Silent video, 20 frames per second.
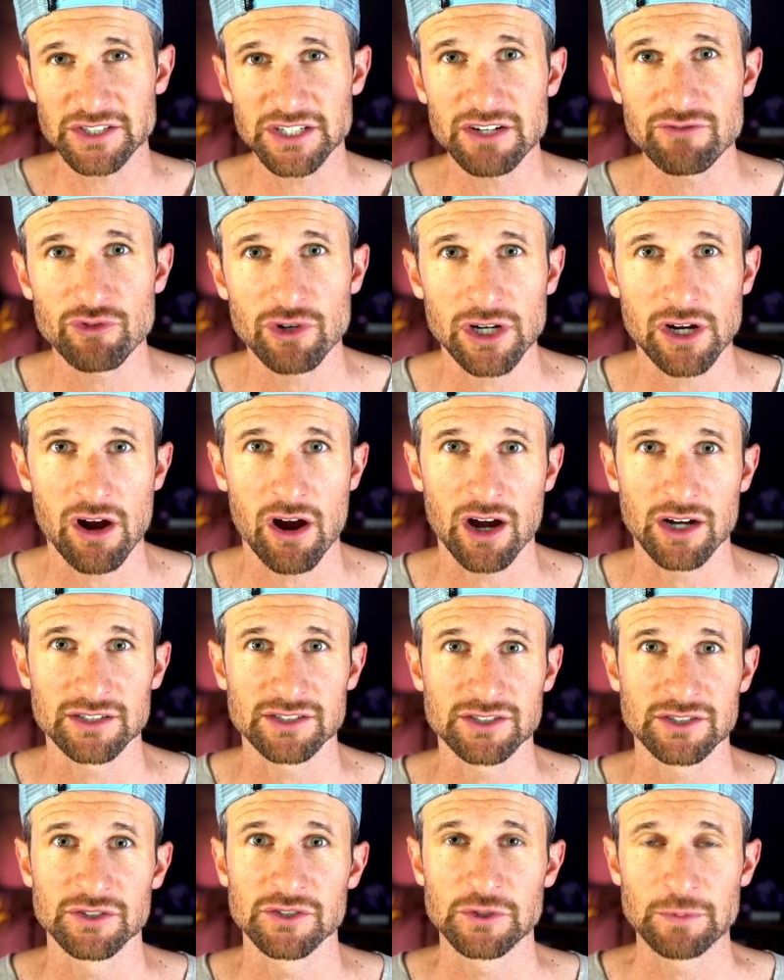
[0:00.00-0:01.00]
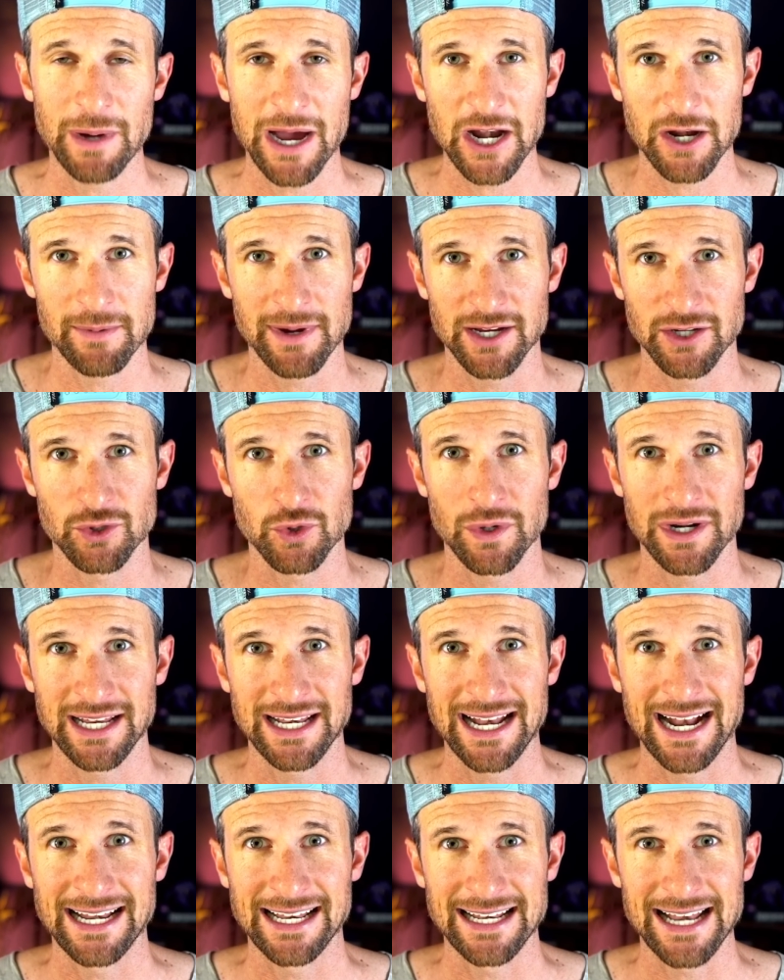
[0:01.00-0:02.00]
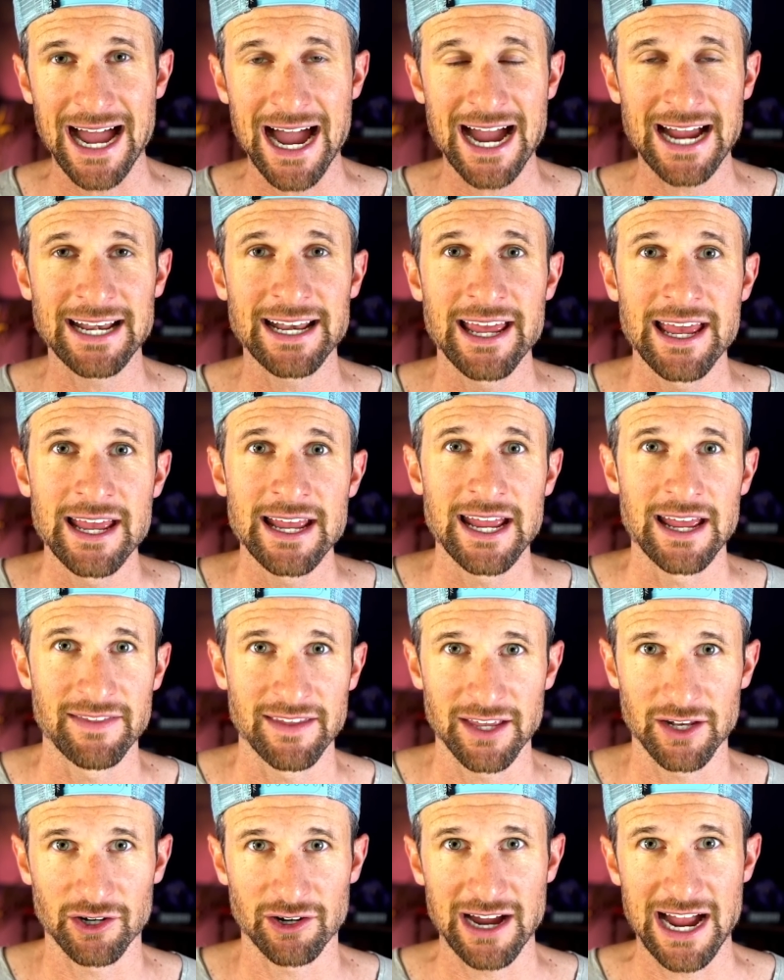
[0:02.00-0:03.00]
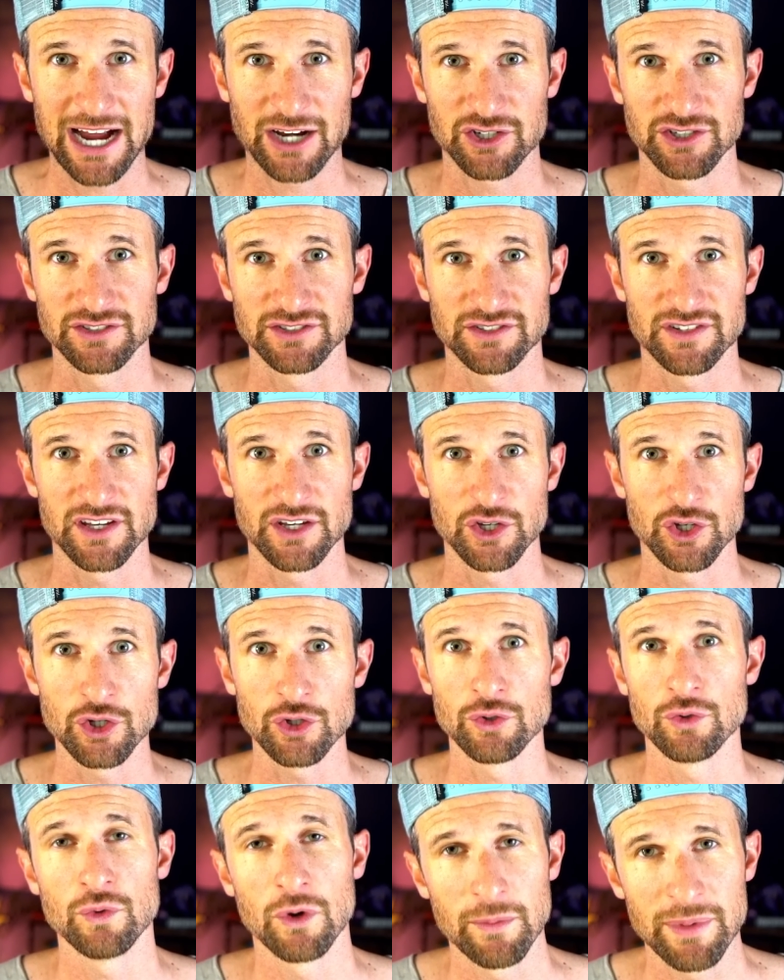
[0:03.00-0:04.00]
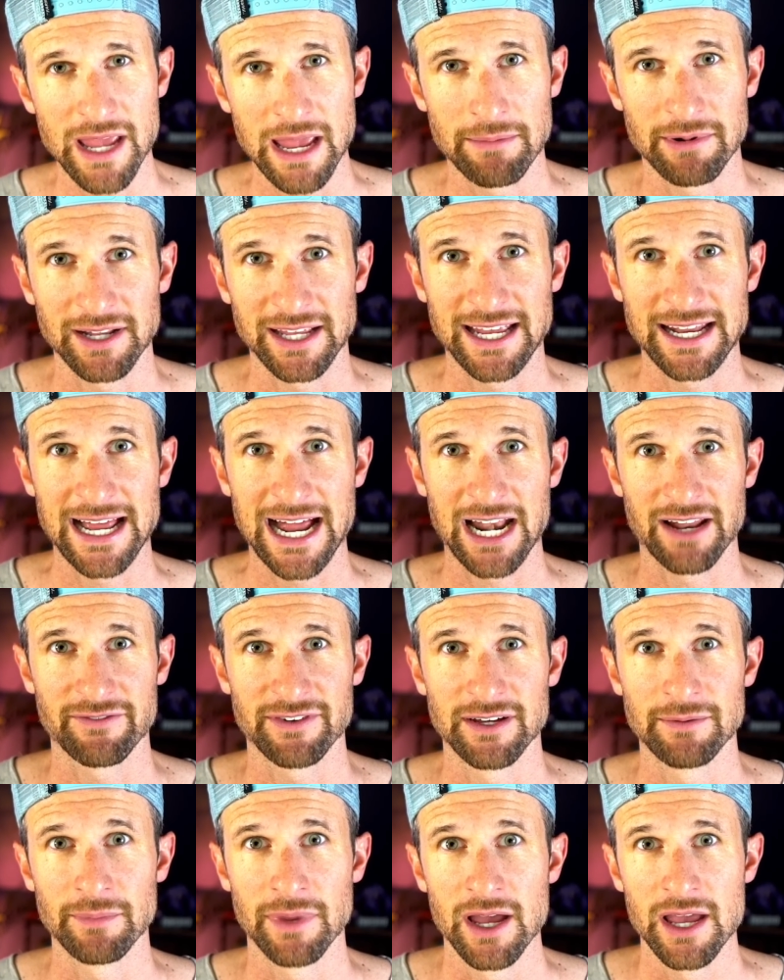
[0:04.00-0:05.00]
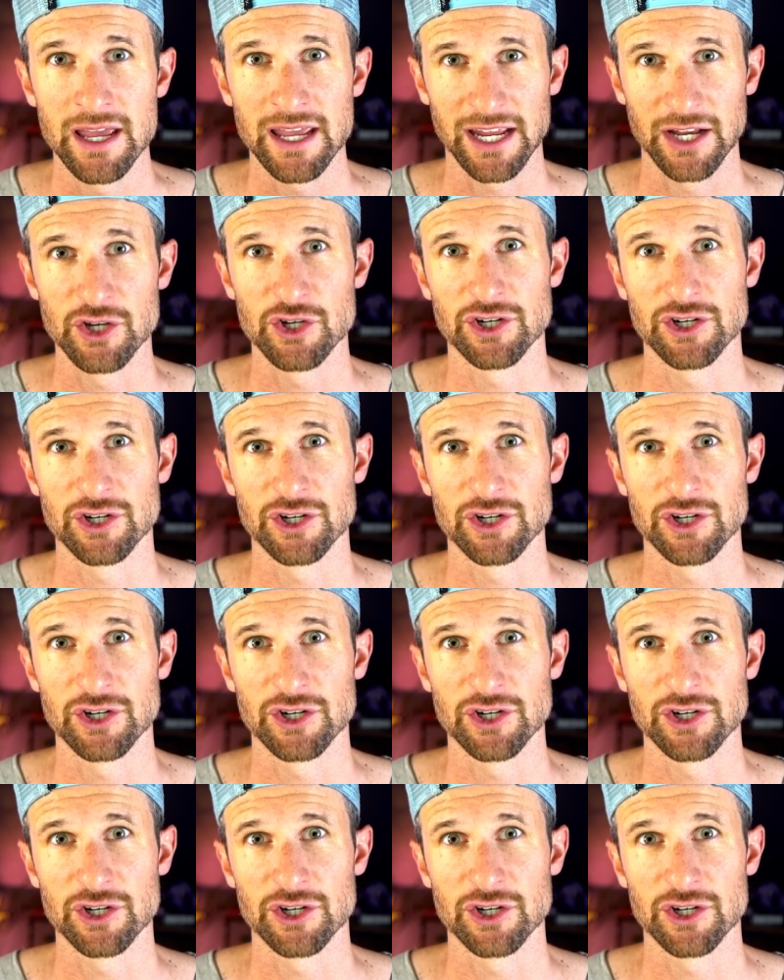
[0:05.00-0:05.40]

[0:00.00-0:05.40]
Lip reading: in regards to Spider-Man 2099 and the interactions that you will be able to get out of him in your